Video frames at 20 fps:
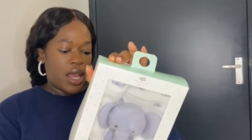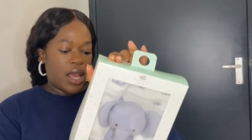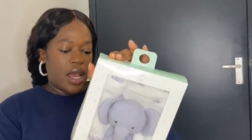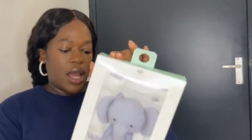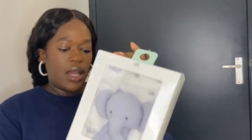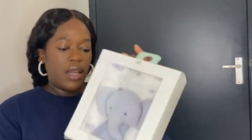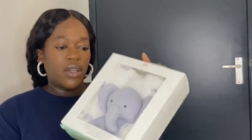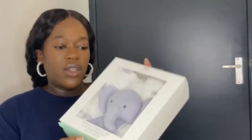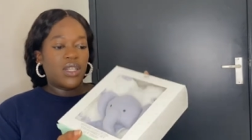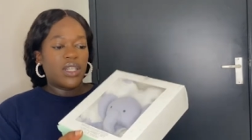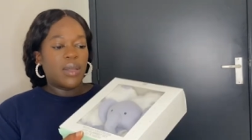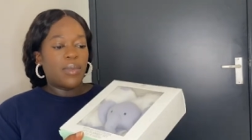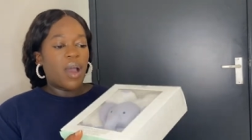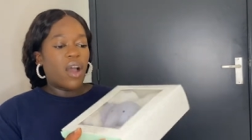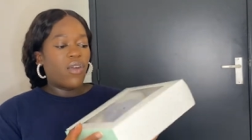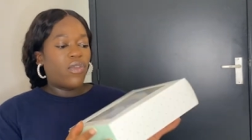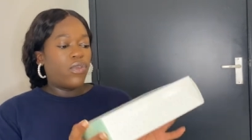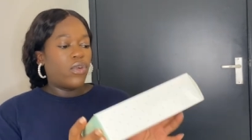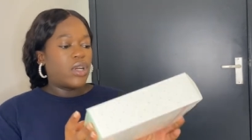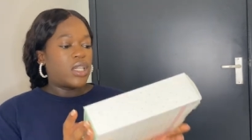And this is
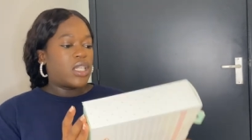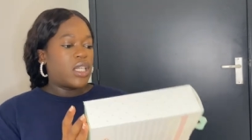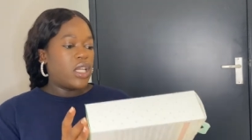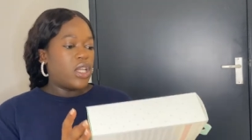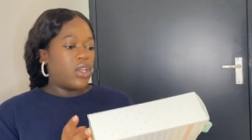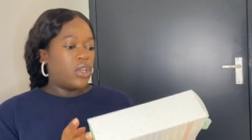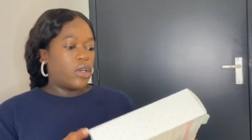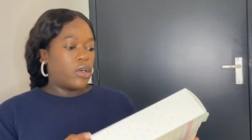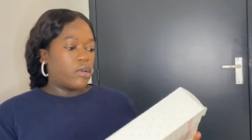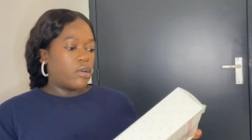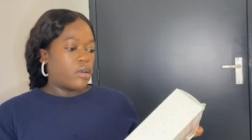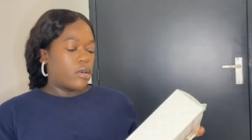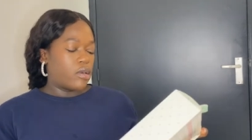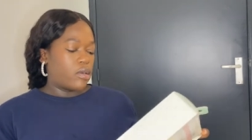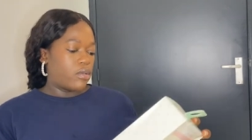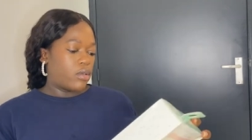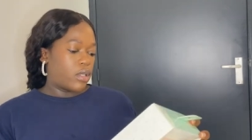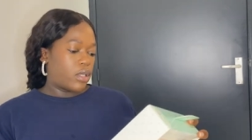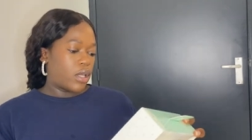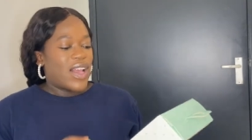about 14
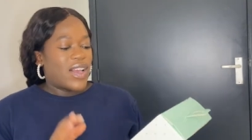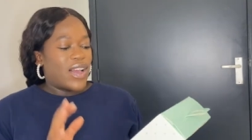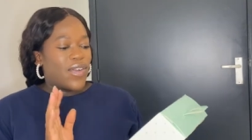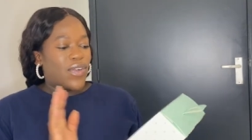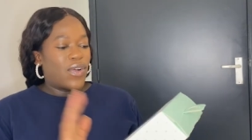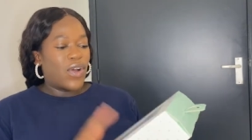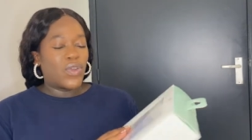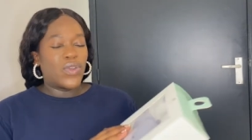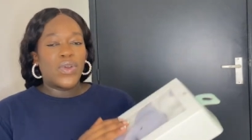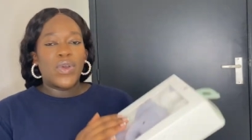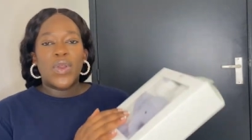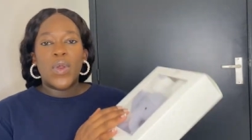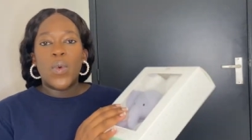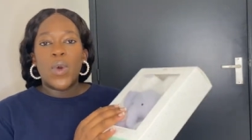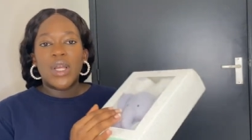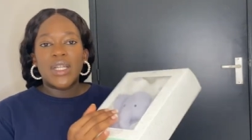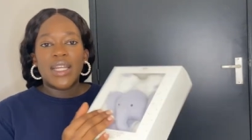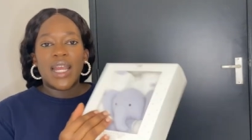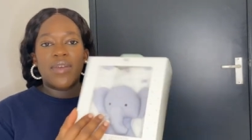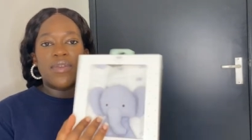euros. Of course, I'm gonna
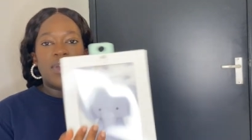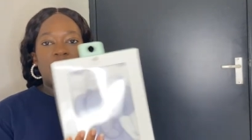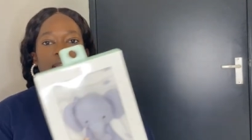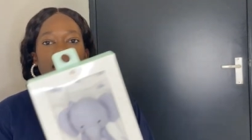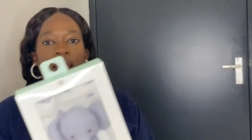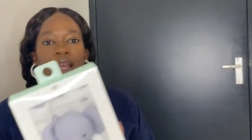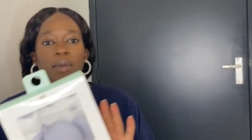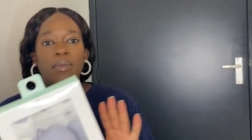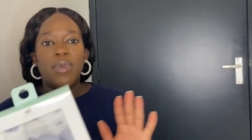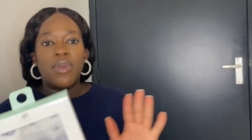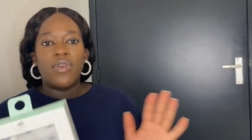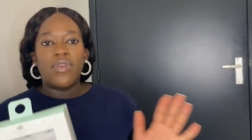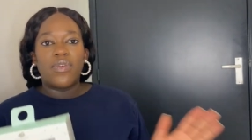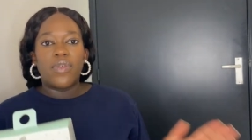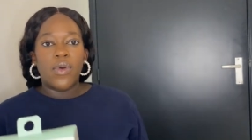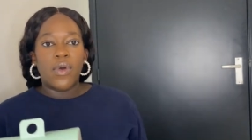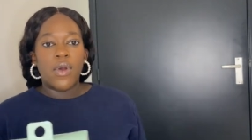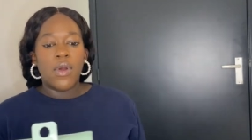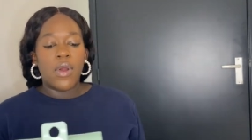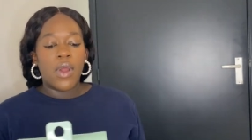wash everything
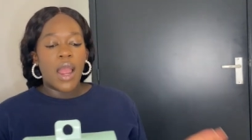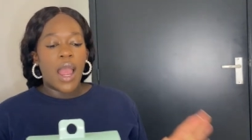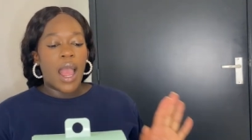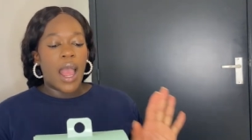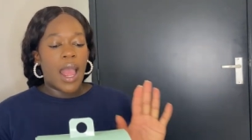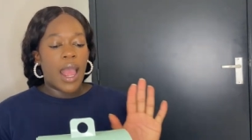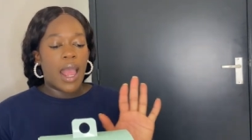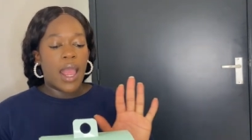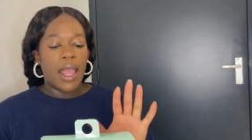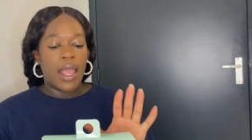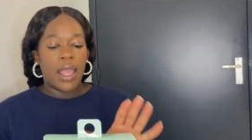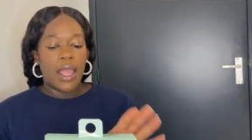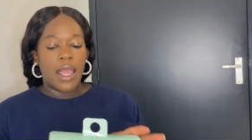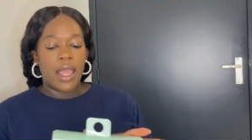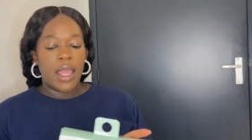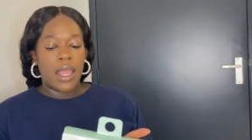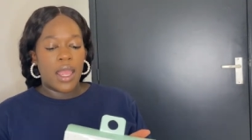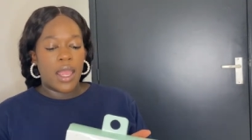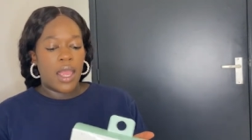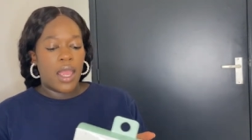before I
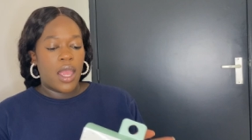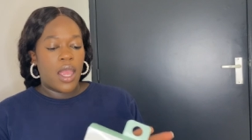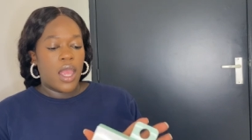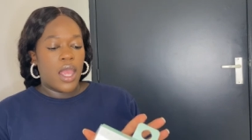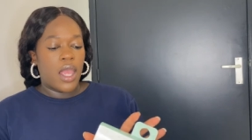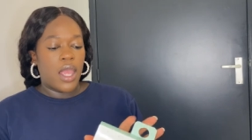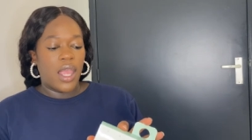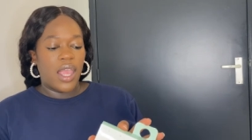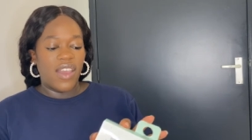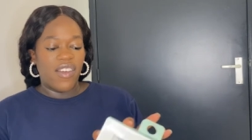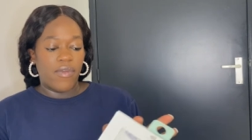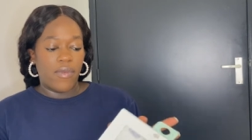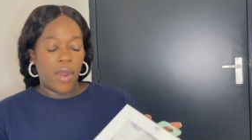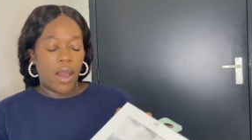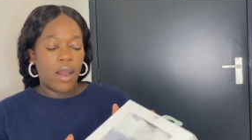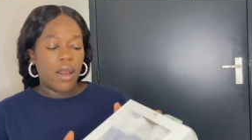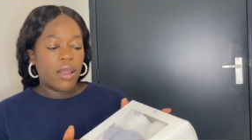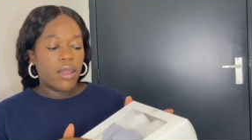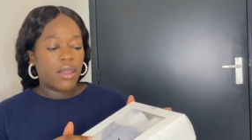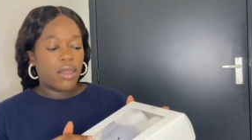give
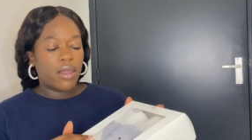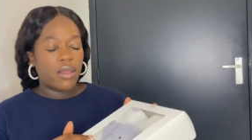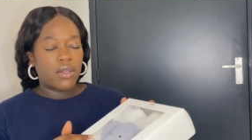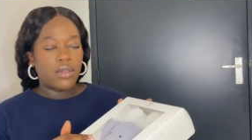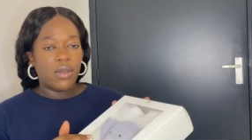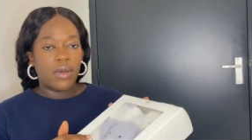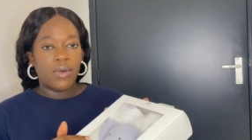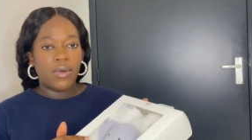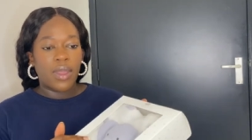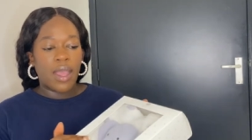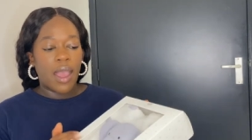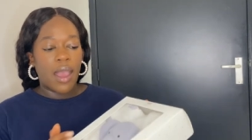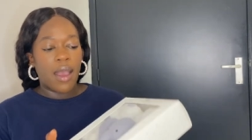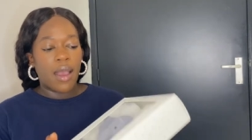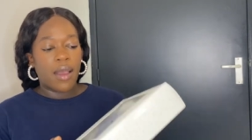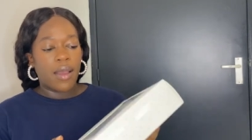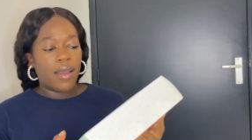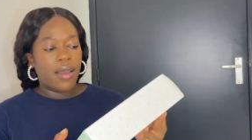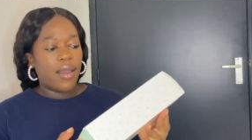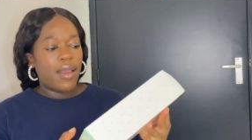birth. So
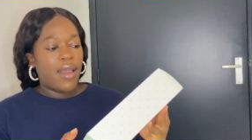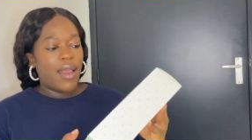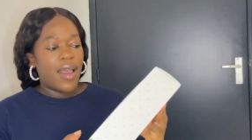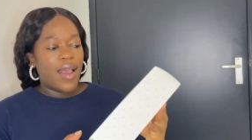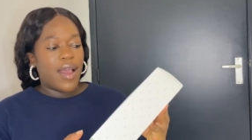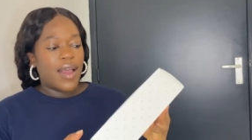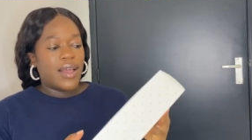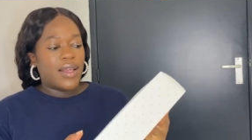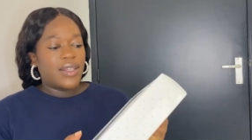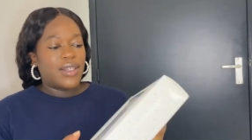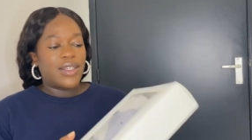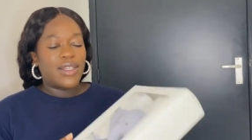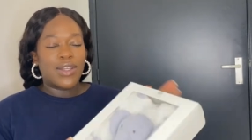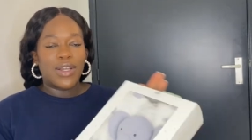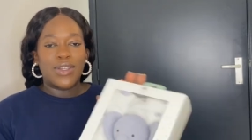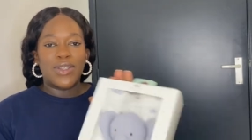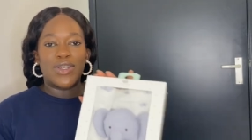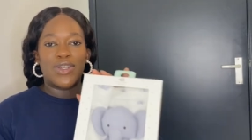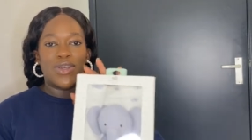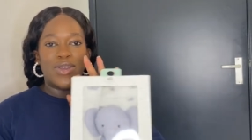yeah, just
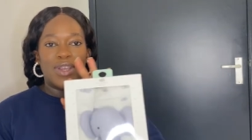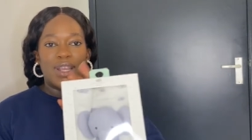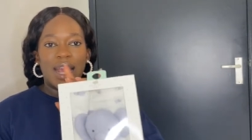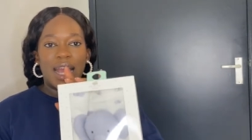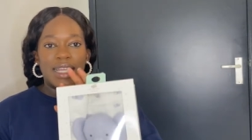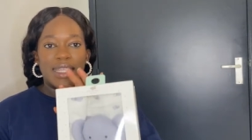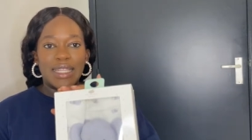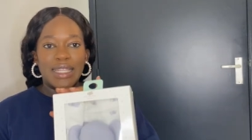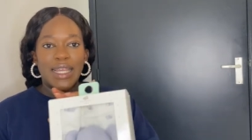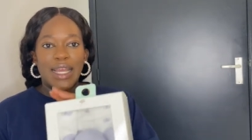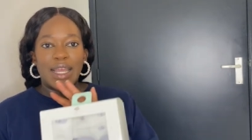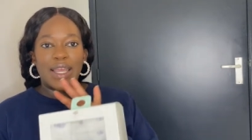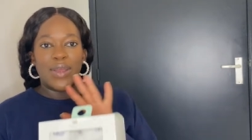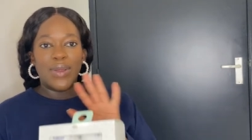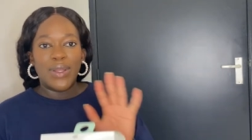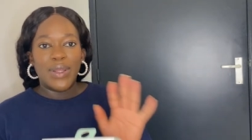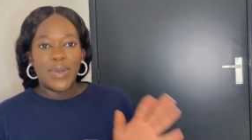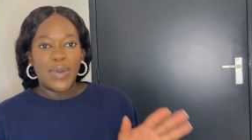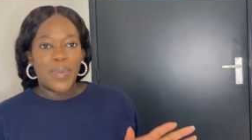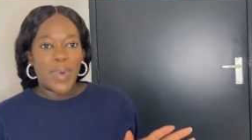thought to show you guys in their
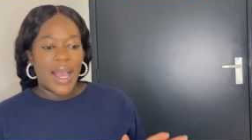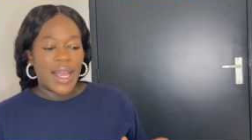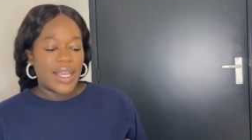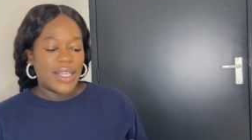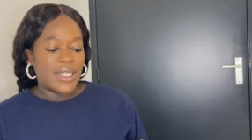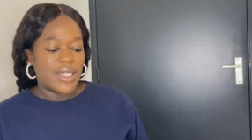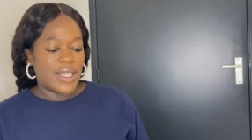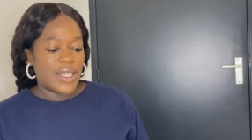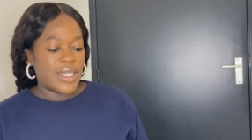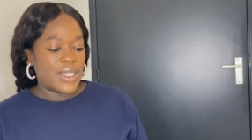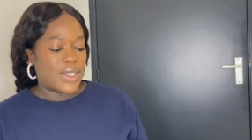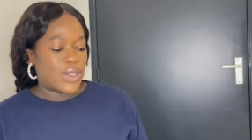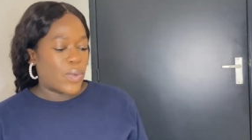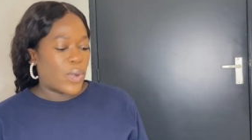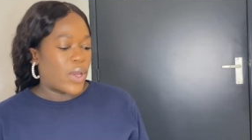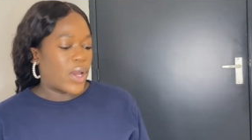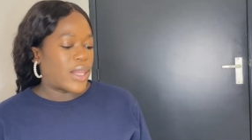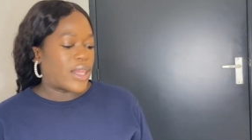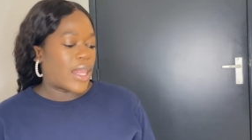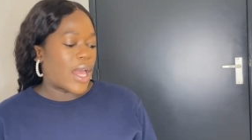cute little packages. So we
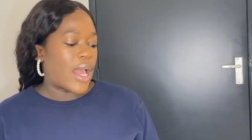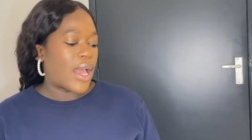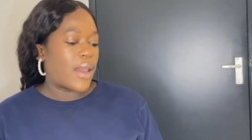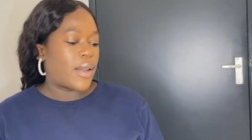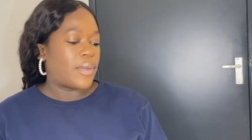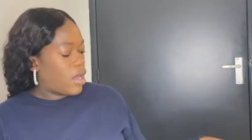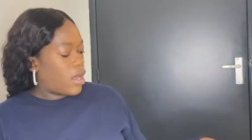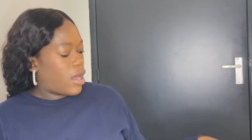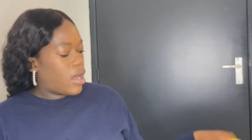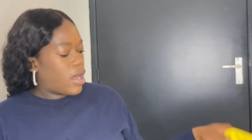got that.